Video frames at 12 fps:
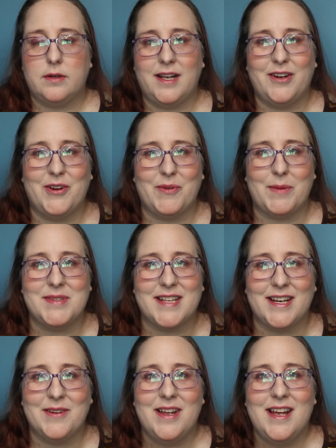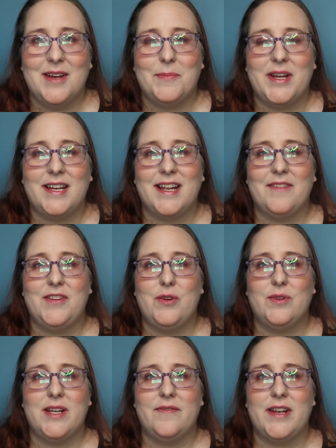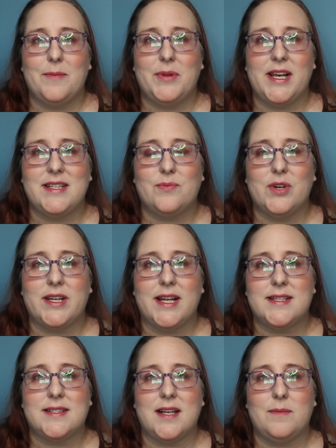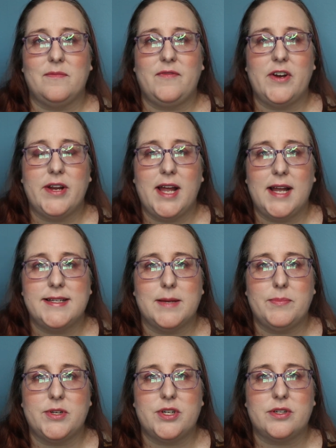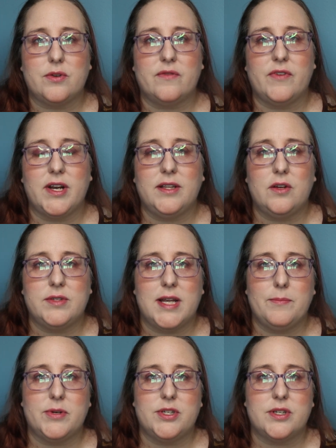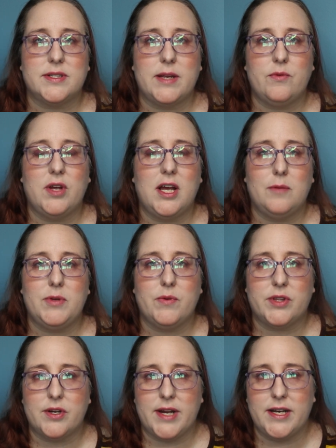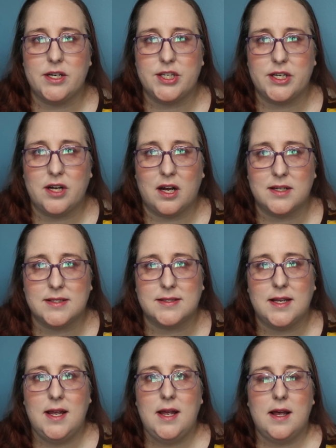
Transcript: I don't know what I'm saying, but if you live in a place where it gets very high temperatures or very low temperatures, they will help you with your energy costs.